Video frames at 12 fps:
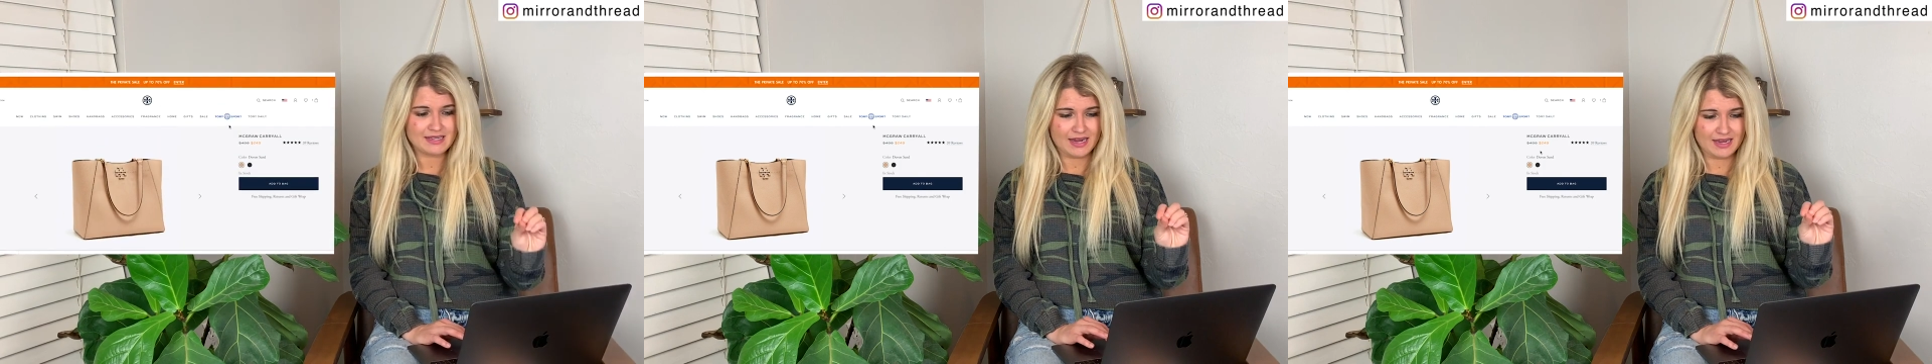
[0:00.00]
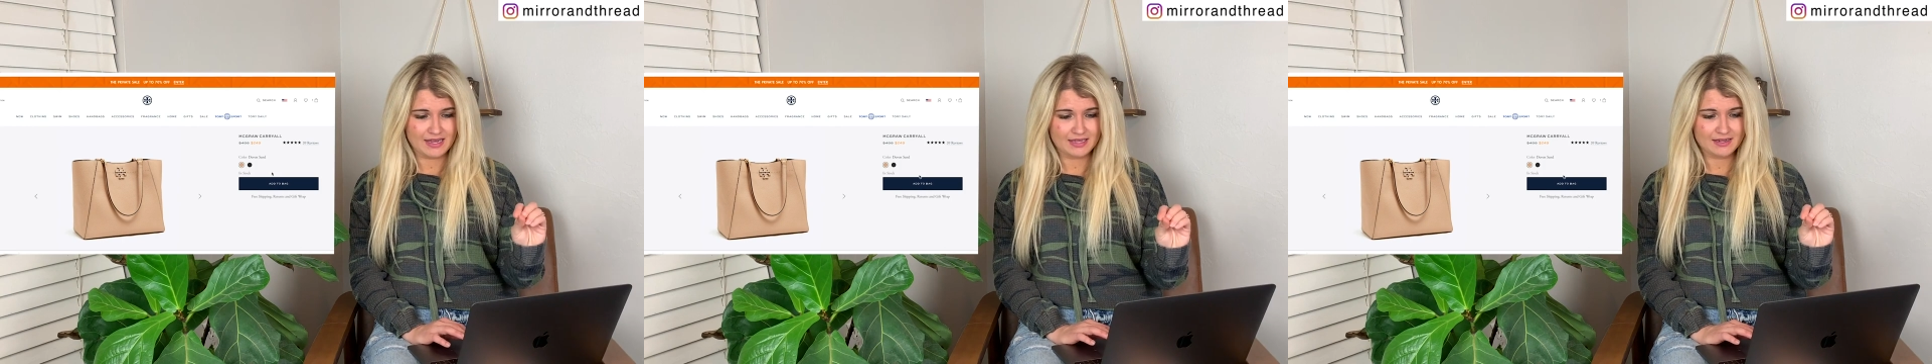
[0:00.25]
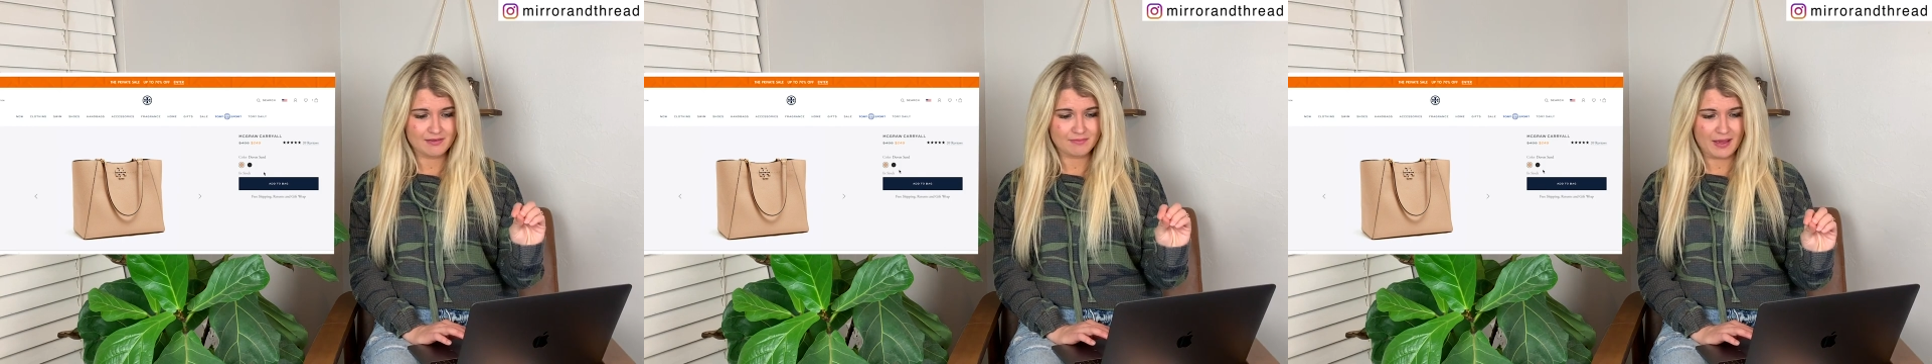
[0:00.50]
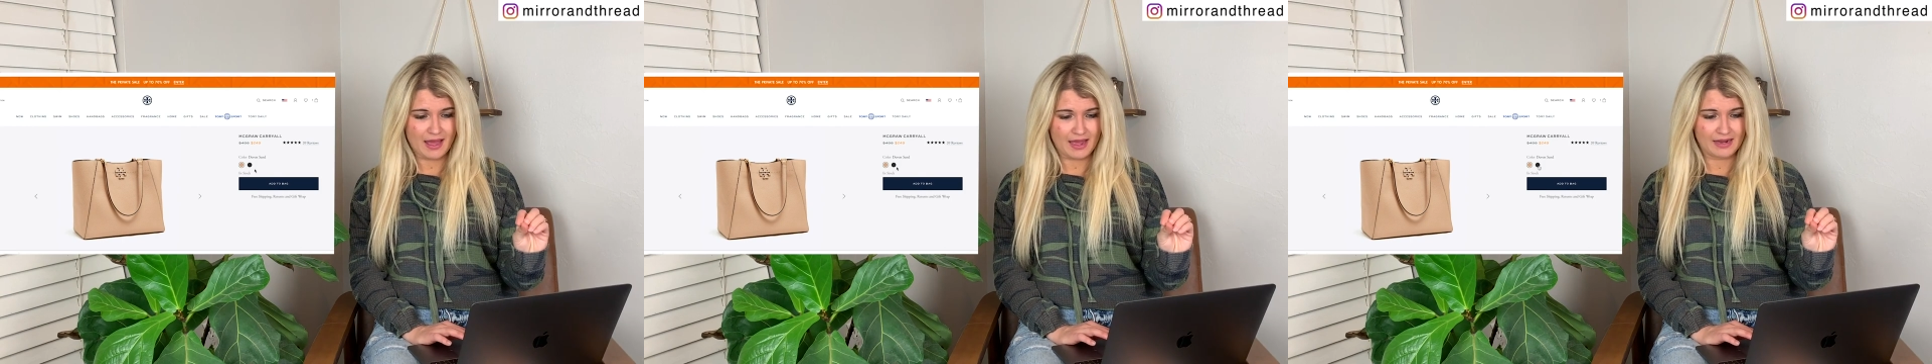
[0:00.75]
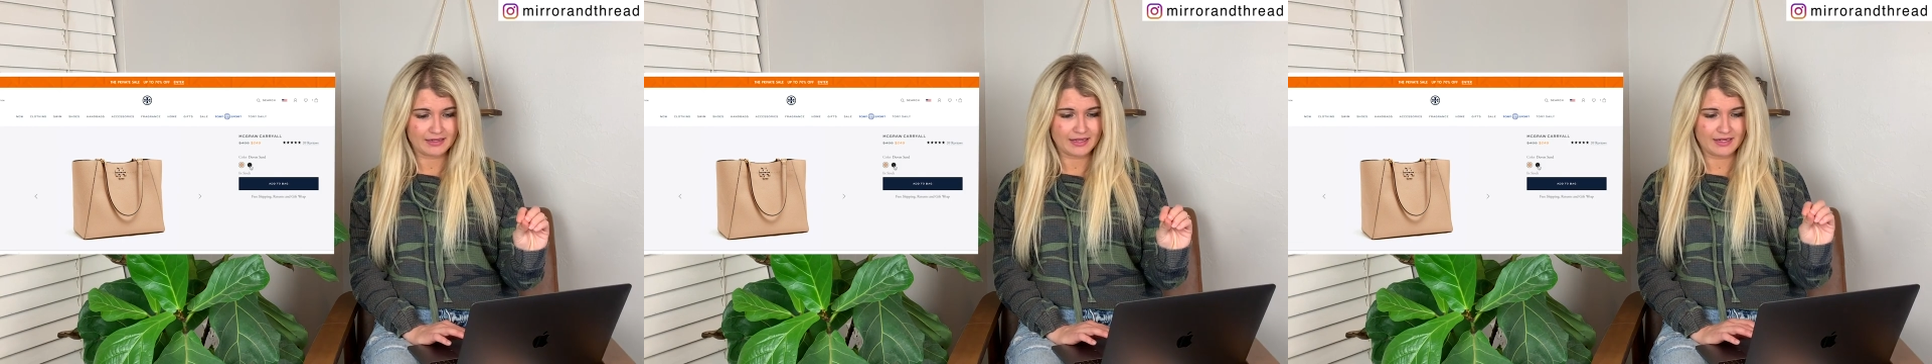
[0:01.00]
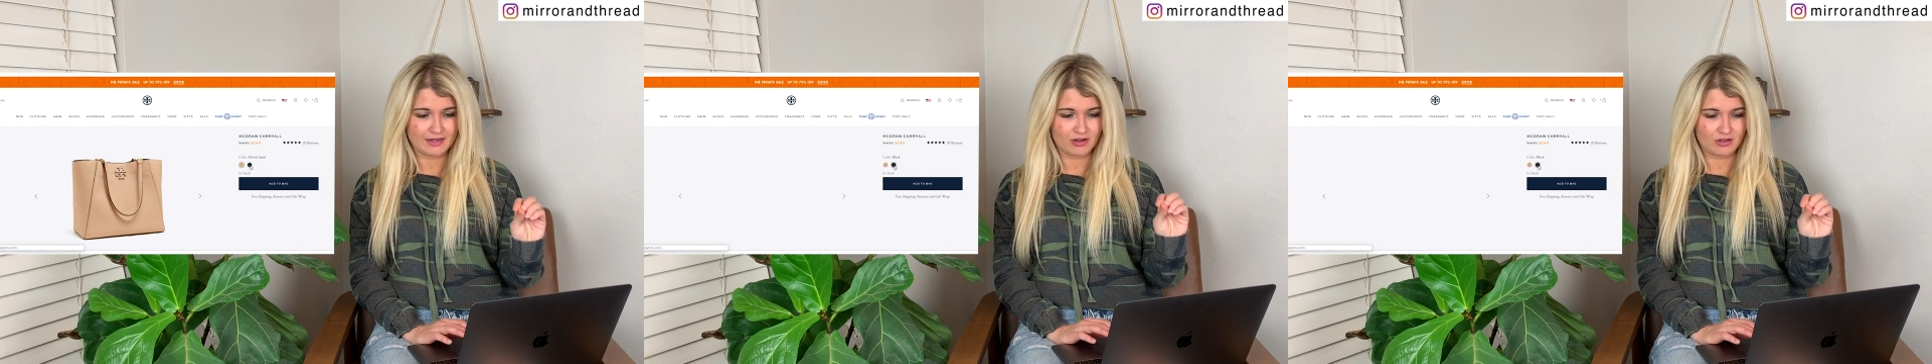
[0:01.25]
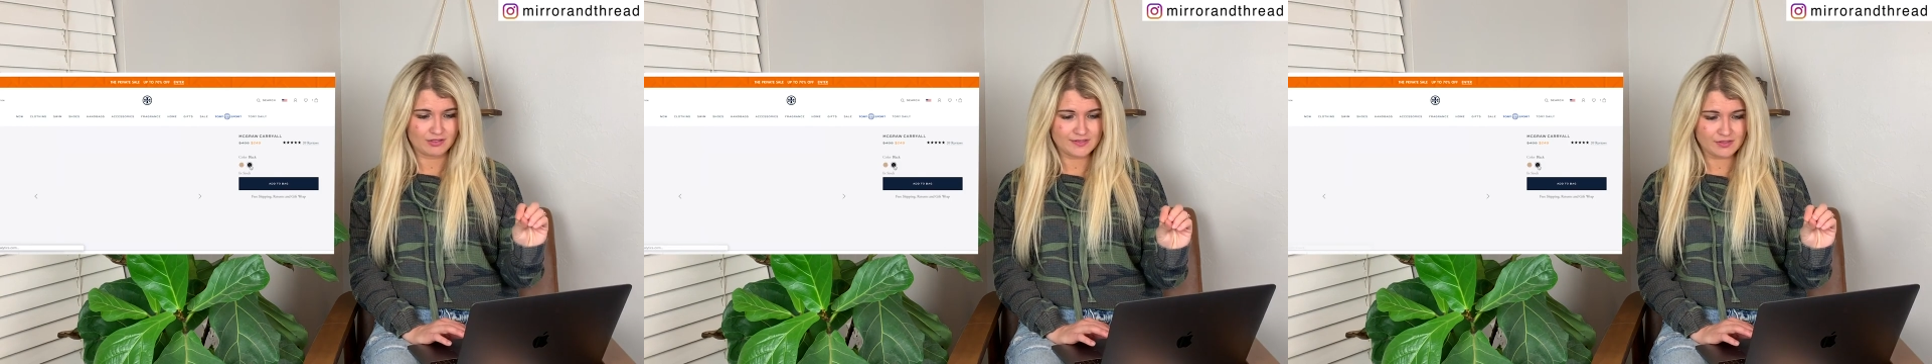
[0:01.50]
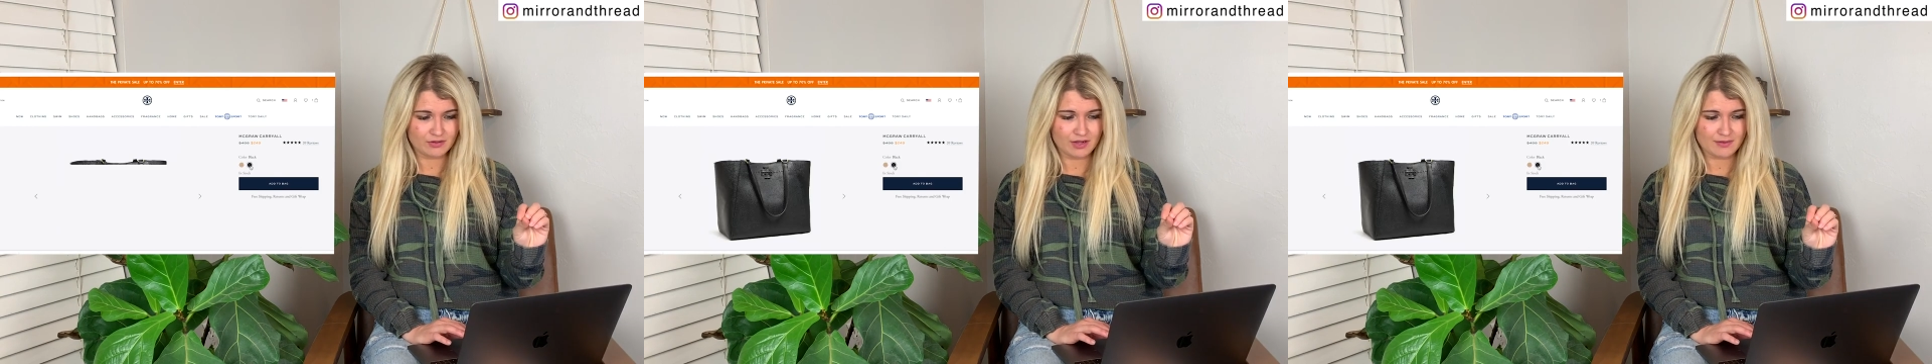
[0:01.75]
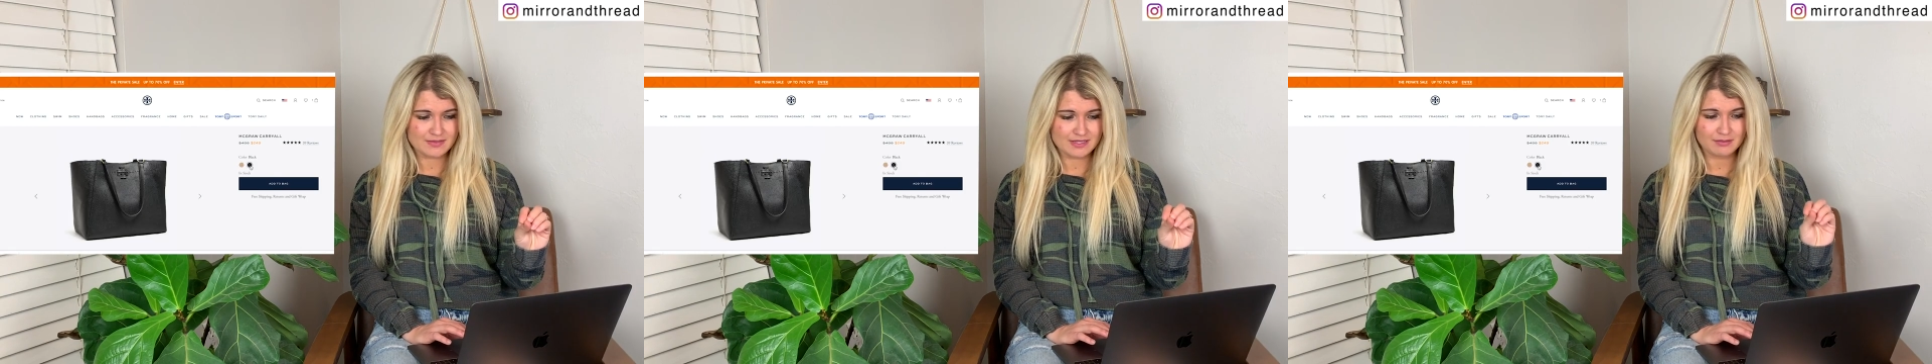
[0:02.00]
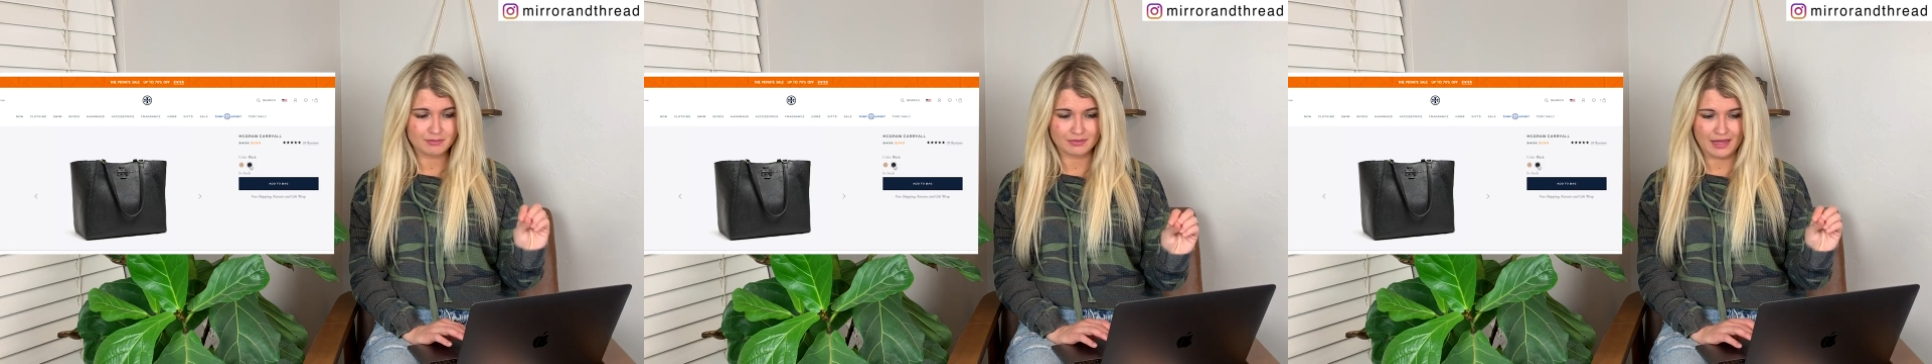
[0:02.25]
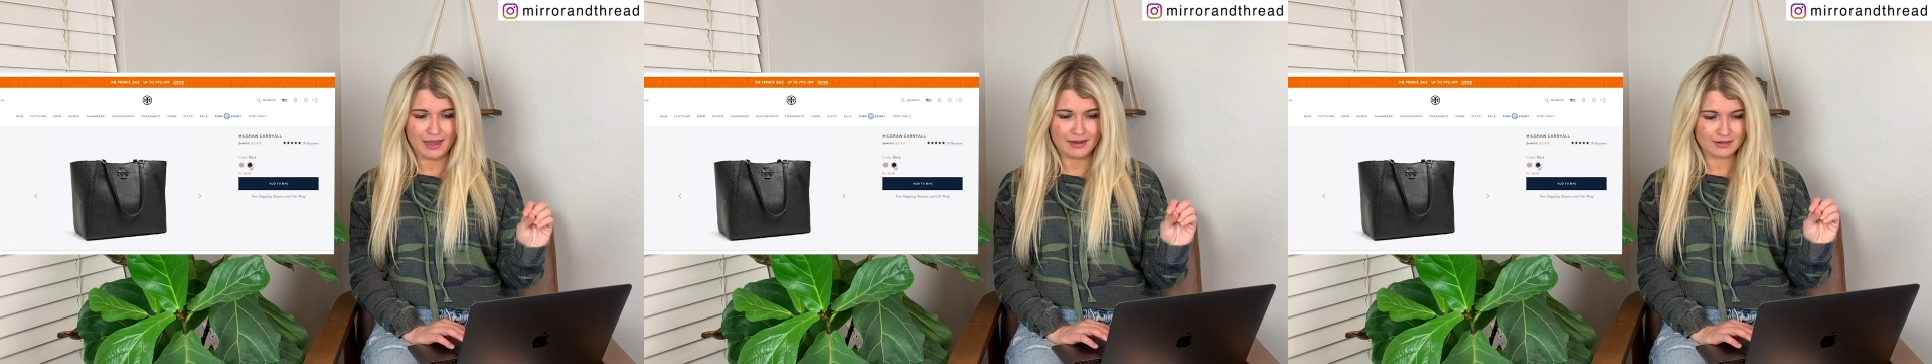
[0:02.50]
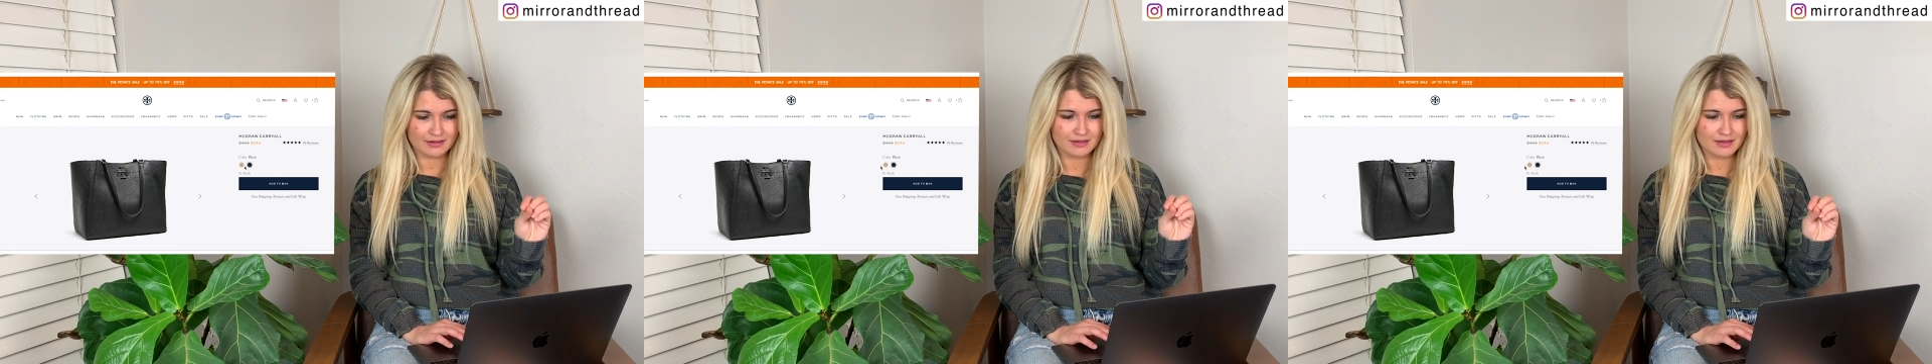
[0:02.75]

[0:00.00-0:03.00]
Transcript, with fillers: tan bag and it also comes in a black.